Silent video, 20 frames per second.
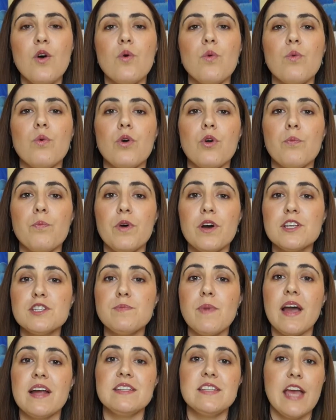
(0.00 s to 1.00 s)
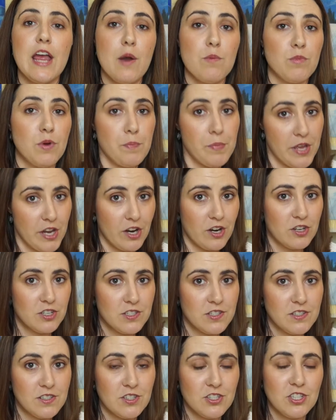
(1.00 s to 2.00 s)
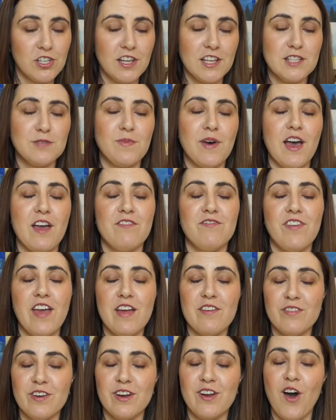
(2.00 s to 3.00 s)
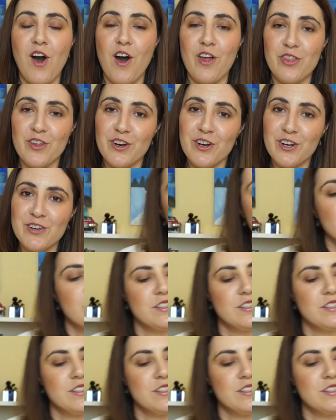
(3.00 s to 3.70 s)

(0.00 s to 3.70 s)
were books by Tamara Pierce. She is my favorite author.